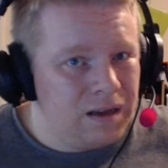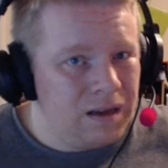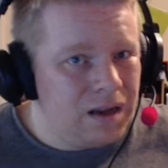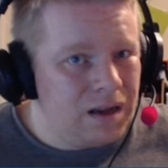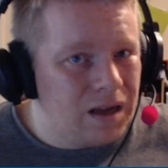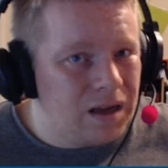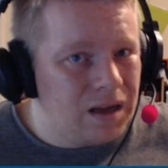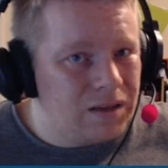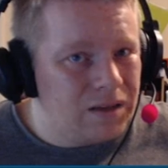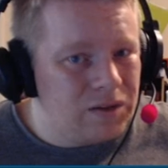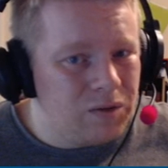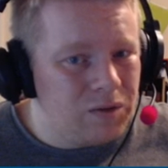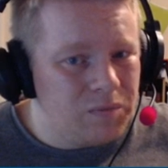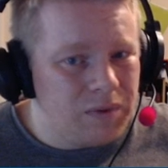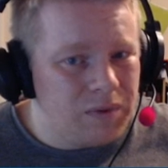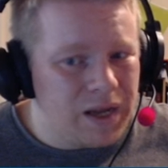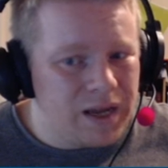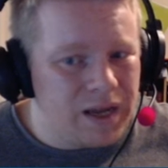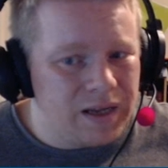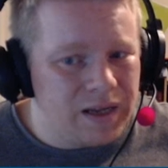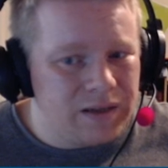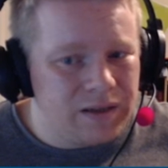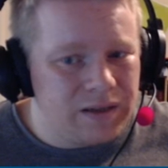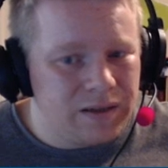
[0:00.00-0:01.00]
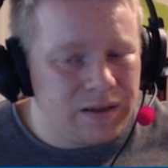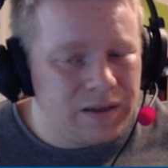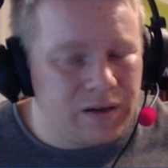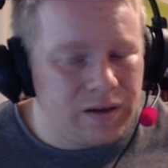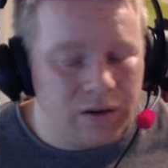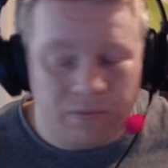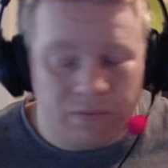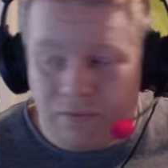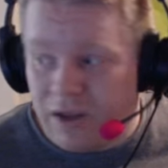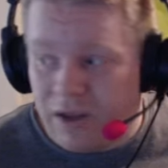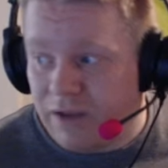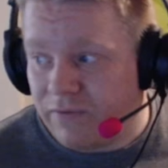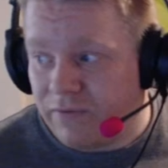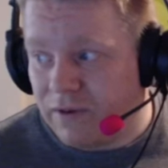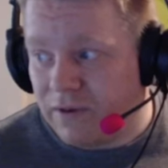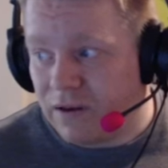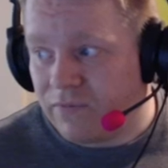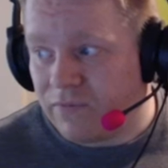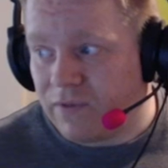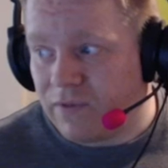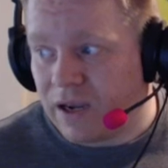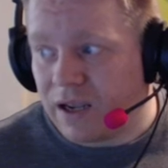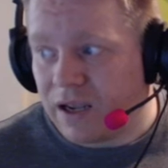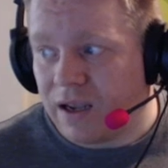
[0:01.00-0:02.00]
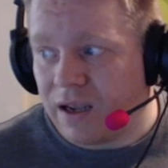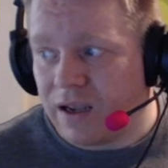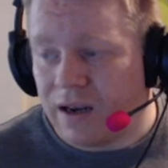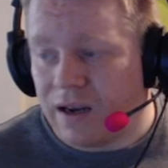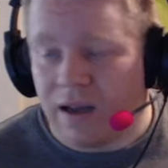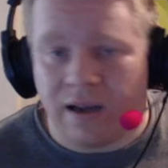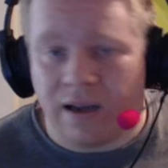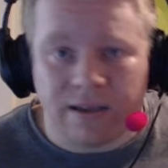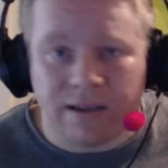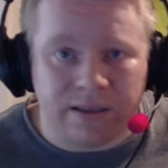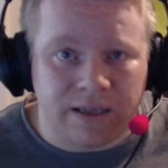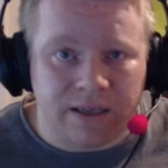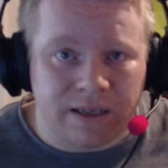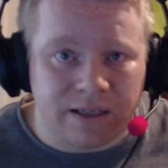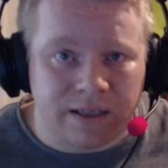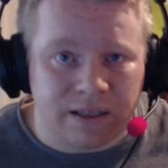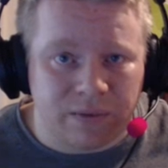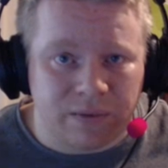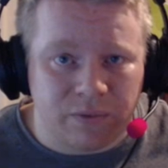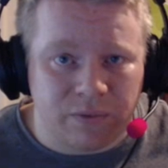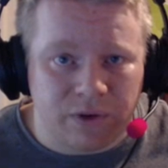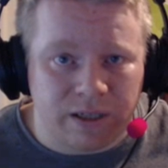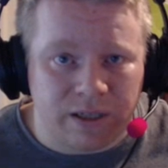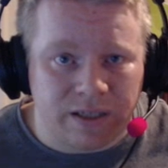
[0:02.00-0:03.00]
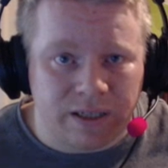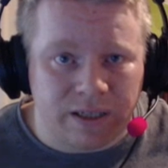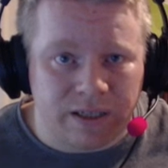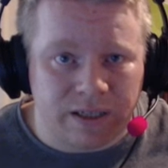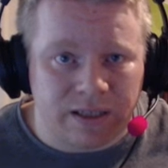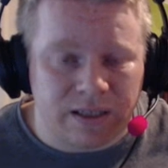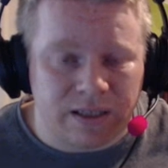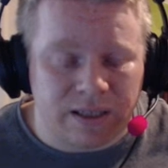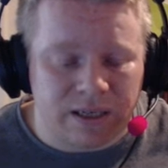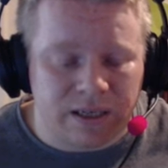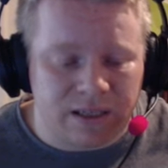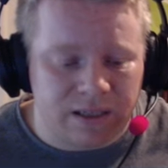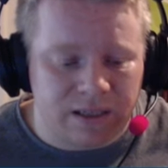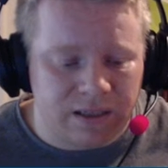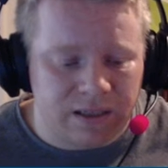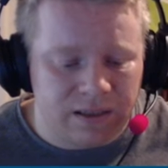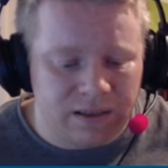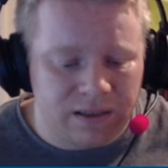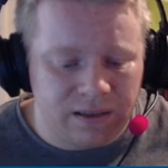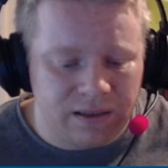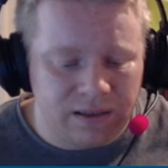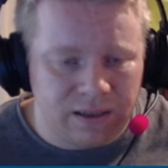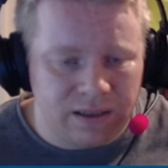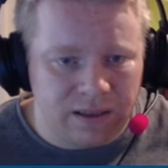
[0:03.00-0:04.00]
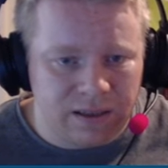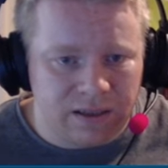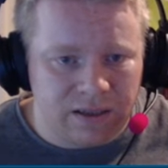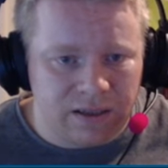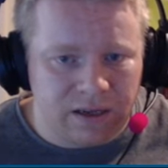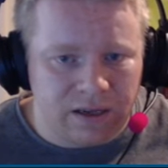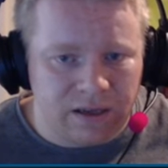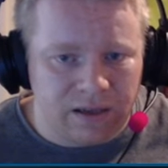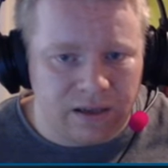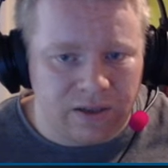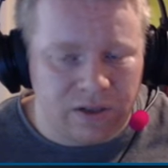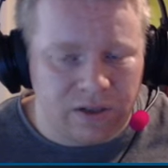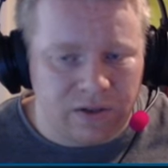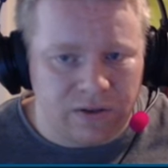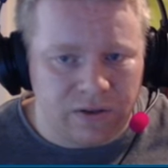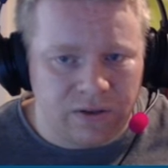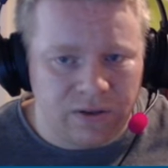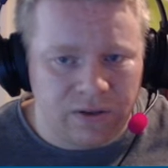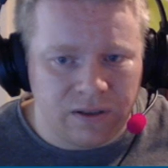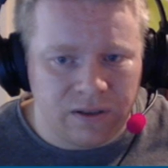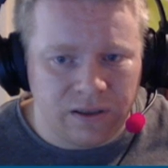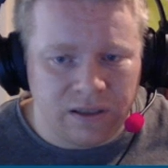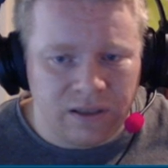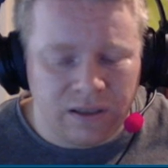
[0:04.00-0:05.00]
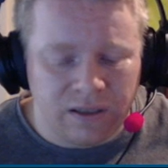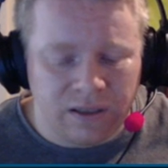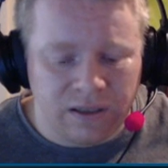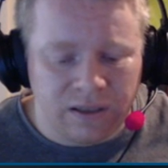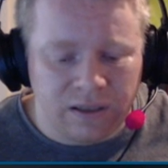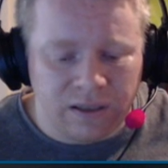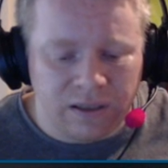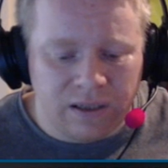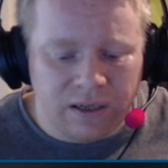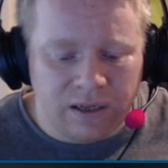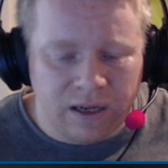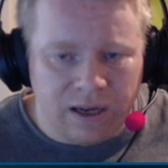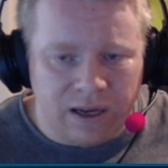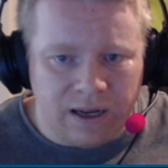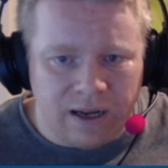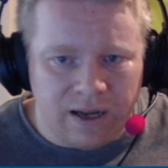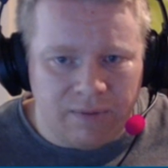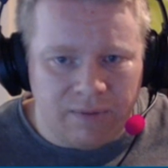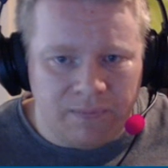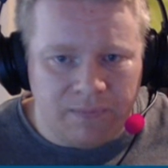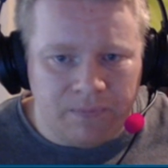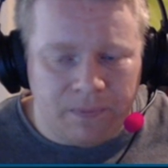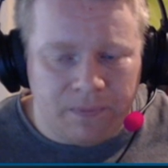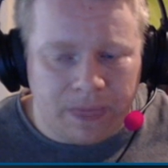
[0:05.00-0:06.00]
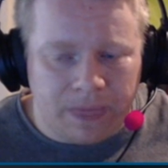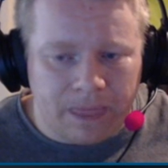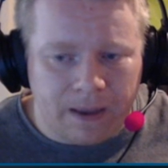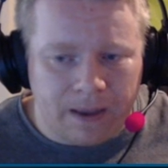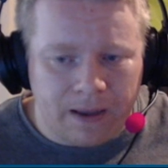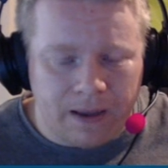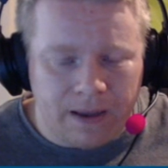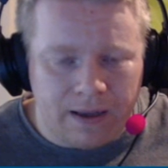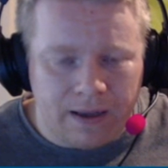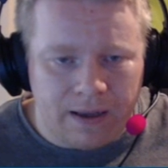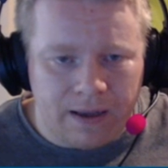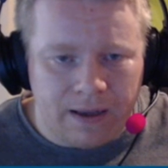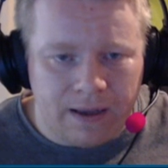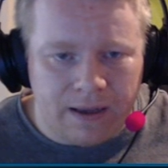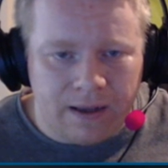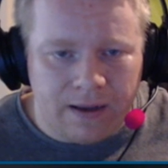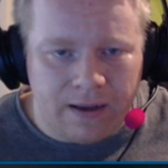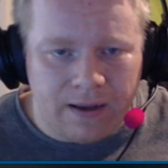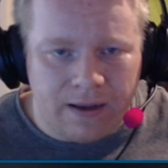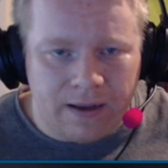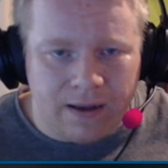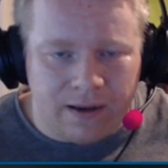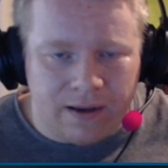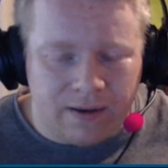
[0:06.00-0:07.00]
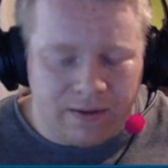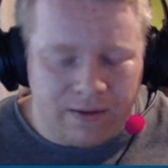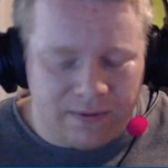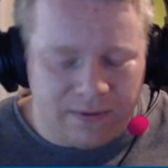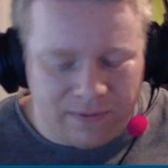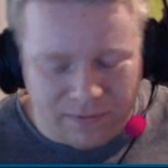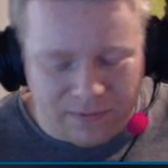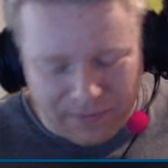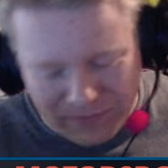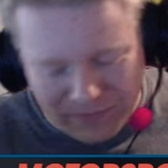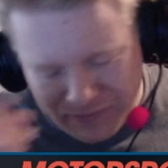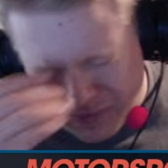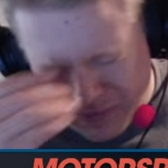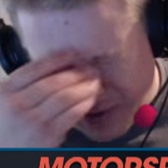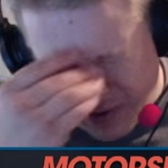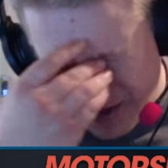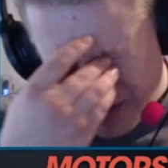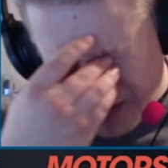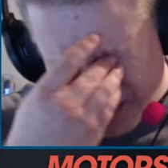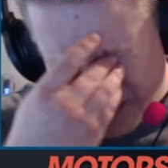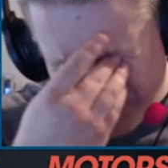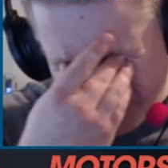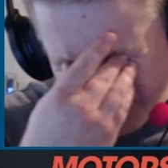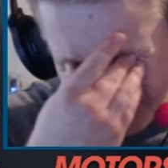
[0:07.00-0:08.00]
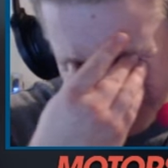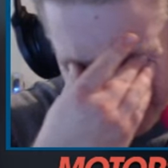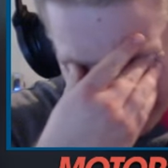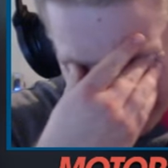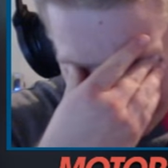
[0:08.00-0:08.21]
That's not bad. It's a lot better than fucking last season's pre-season testing. That's certainly sure. Why did I spend so